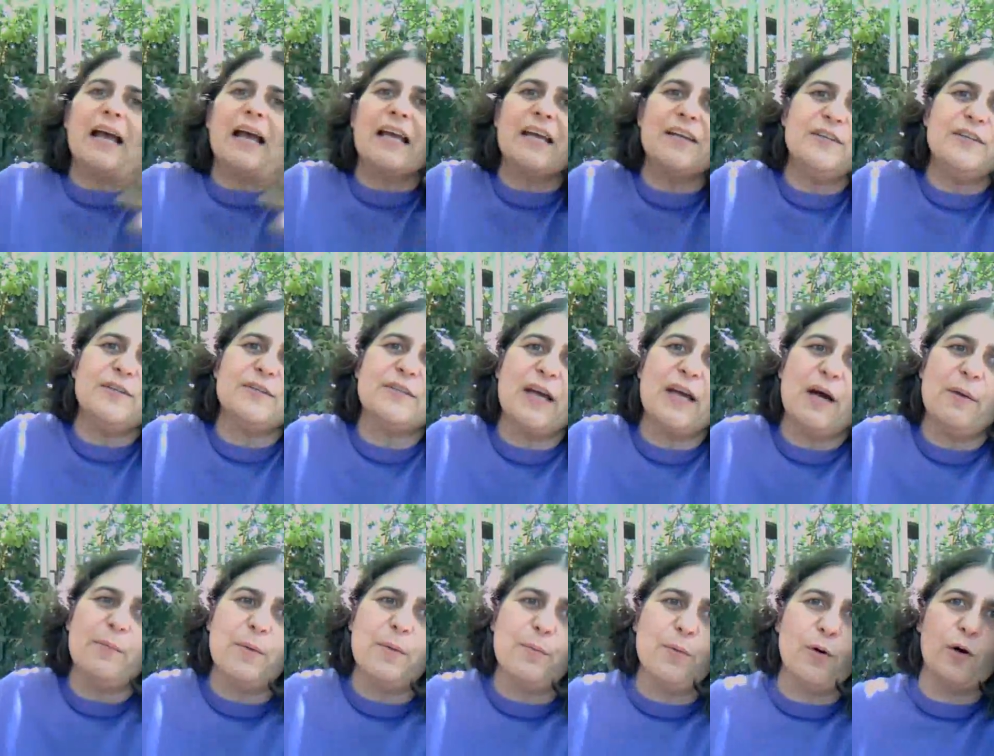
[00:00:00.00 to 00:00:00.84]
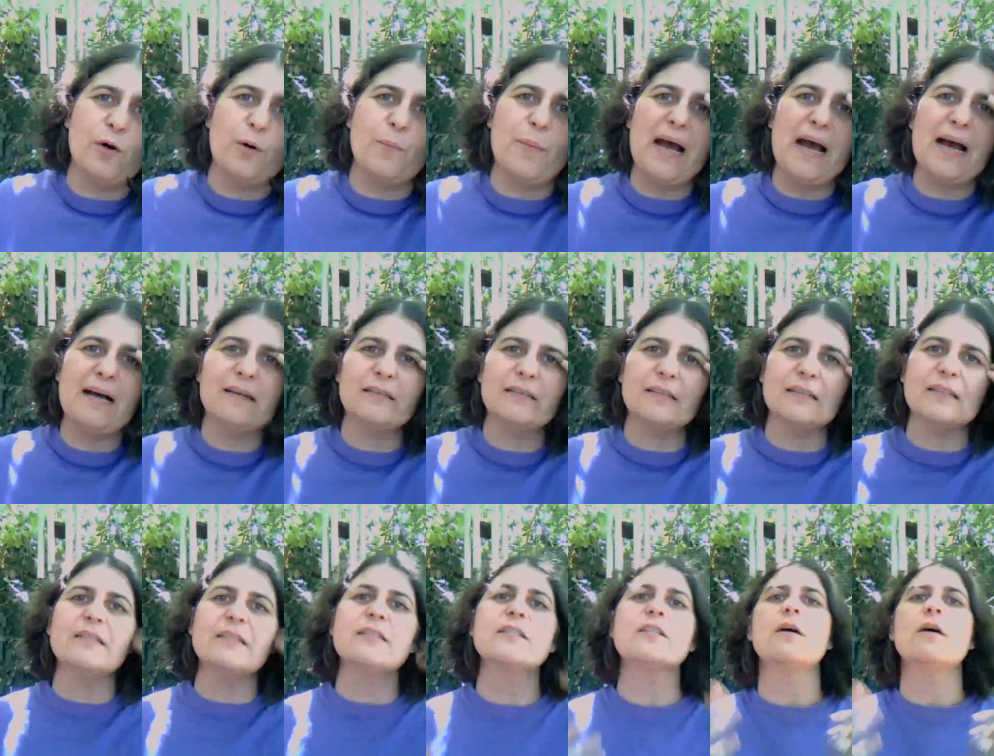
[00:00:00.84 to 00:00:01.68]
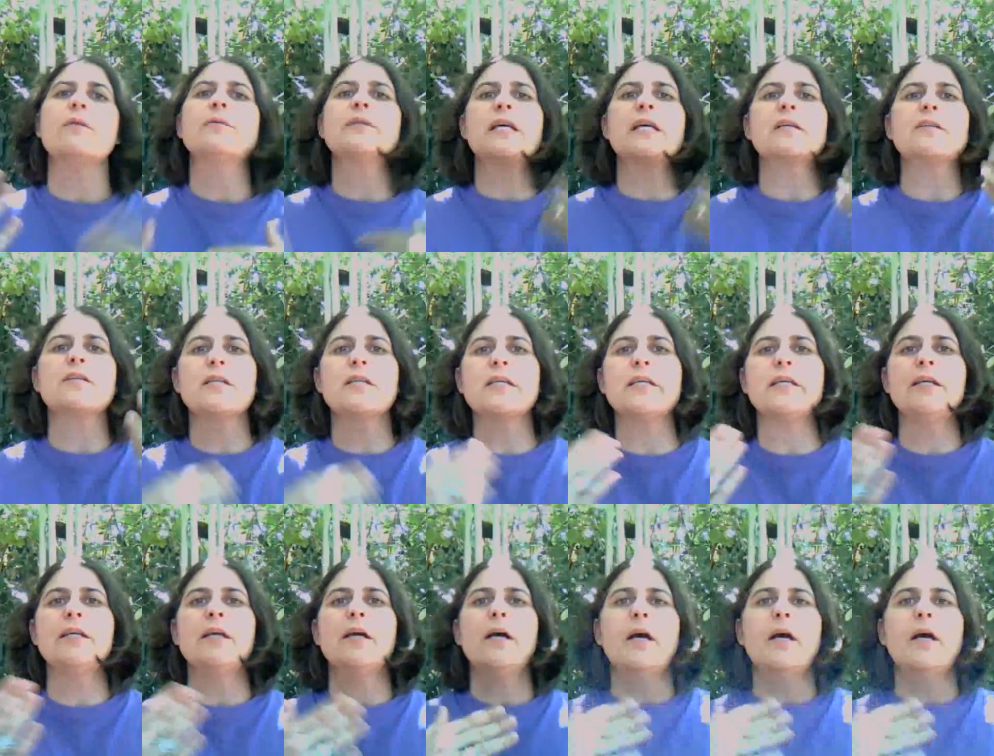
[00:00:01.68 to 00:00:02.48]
Can you tell me more about it?" And so it was actually,